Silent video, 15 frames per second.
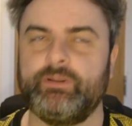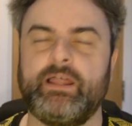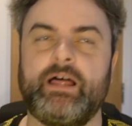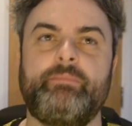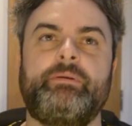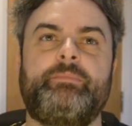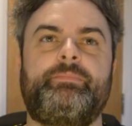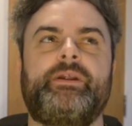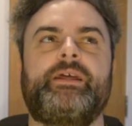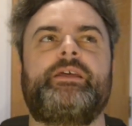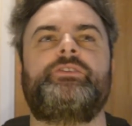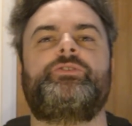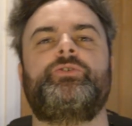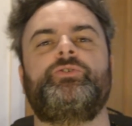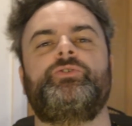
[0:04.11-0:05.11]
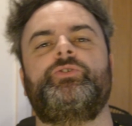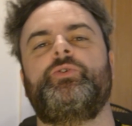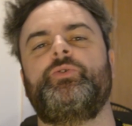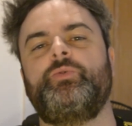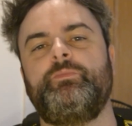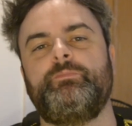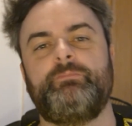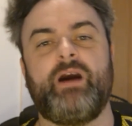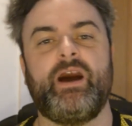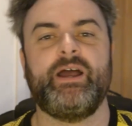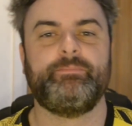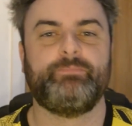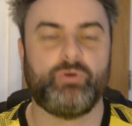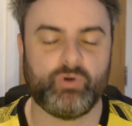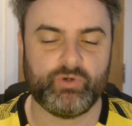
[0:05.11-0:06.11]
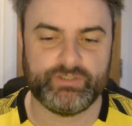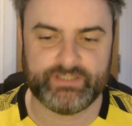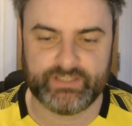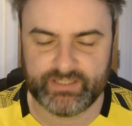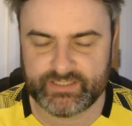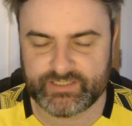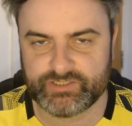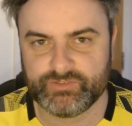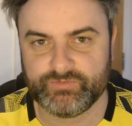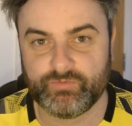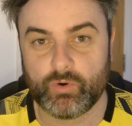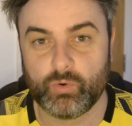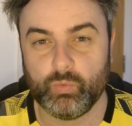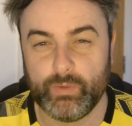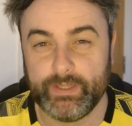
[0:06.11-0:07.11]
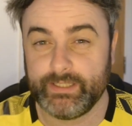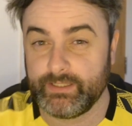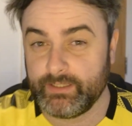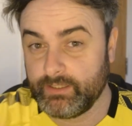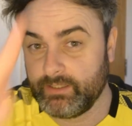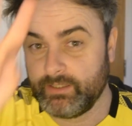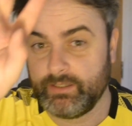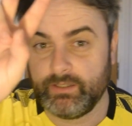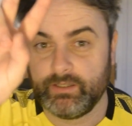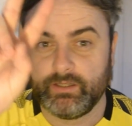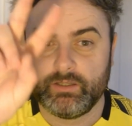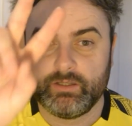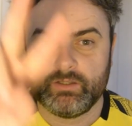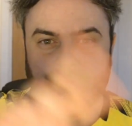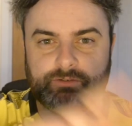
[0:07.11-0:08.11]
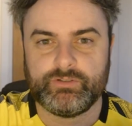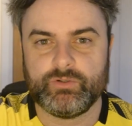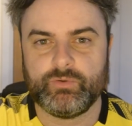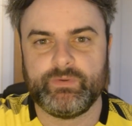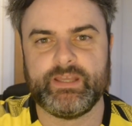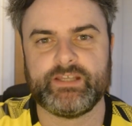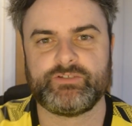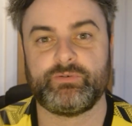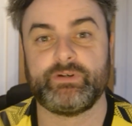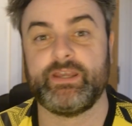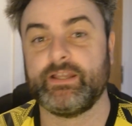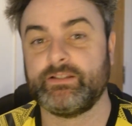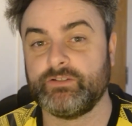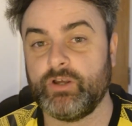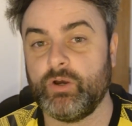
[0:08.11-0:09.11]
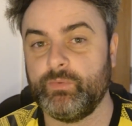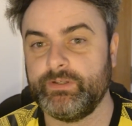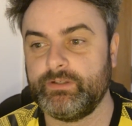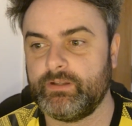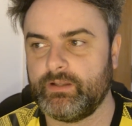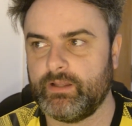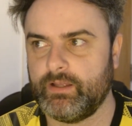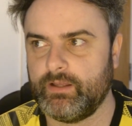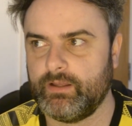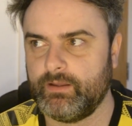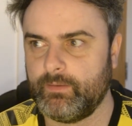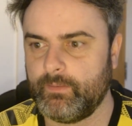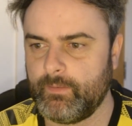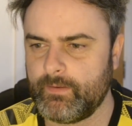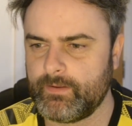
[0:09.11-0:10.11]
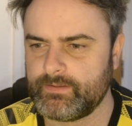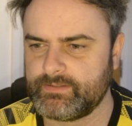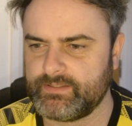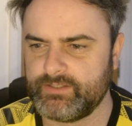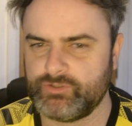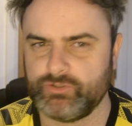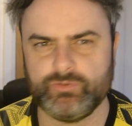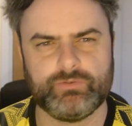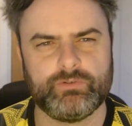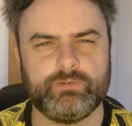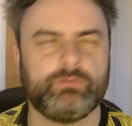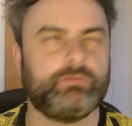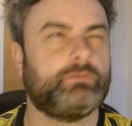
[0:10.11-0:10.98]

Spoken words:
Well, I'll be bringing to you my predictions for week 2. Yes, we're getting going. Stay tuned.